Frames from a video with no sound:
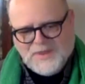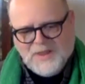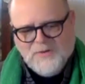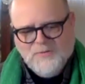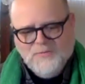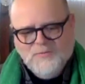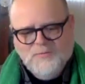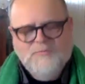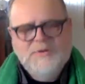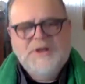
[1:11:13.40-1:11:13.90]

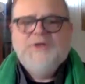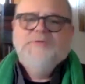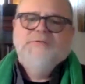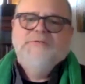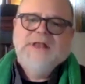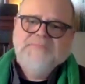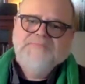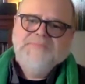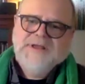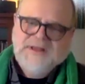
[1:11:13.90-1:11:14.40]
Will you
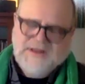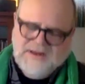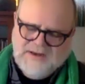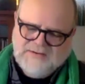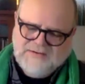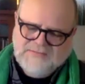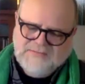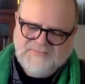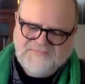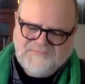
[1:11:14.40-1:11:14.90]
let me
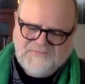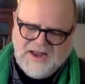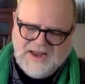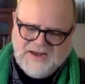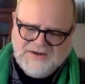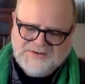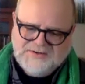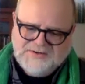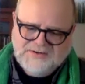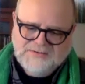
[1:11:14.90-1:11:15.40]
in,
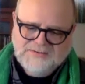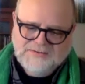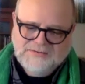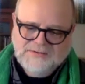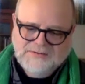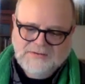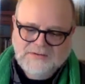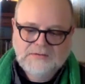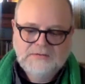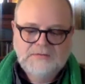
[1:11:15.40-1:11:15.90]
Fred?"
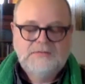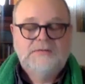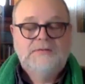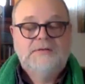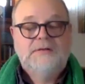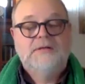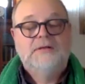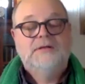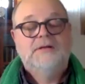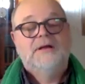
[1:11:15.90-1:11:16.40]

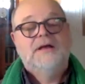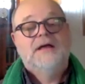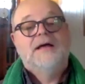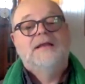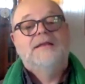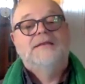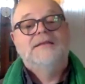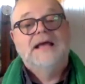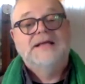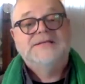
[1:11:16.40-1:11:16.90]

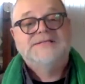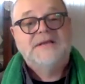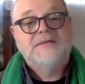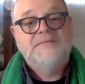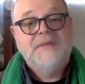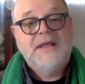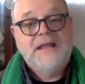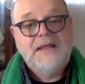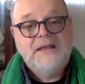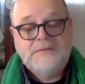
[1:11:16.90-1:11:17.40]
Let
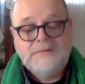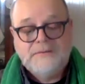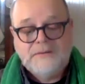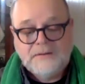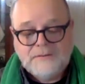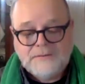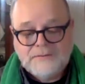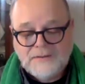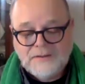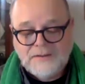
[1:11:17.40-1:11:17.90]
him
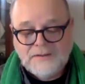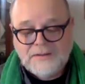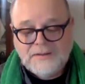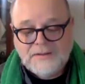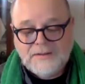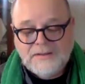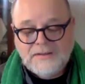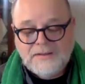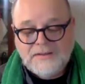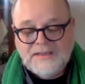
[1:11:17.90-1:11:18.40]
in.
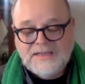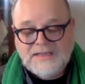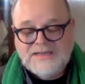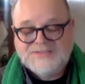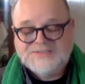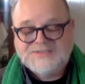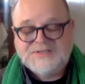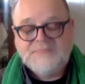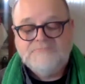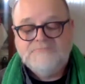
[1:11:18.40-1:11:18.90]
It
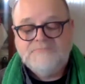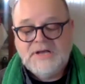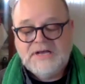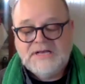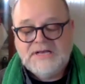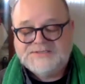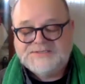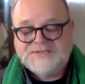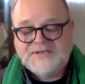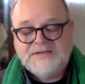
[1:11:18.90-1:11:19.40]
is a
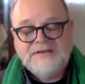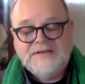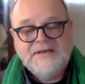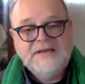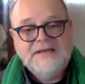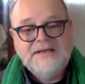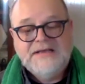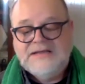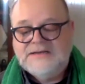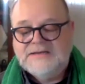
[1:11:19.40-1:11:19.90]
mercy
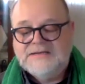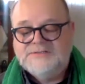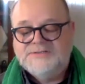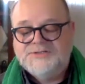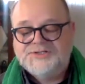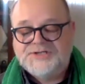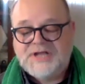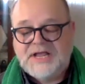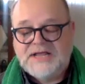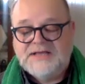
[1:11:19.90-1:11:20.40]
he didn't
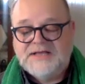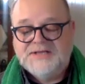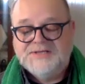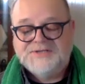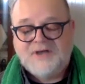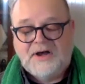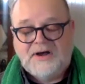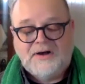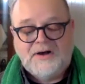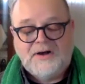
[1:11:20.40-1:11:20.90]
shake his
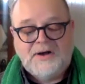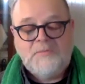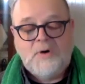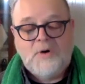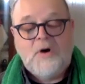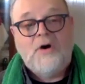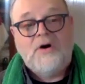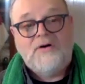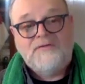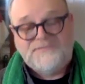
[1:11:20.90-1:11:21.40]
arm
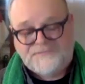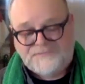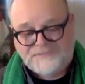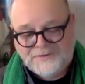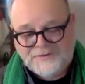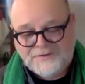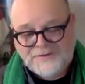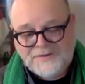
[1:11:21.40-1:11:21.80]
off.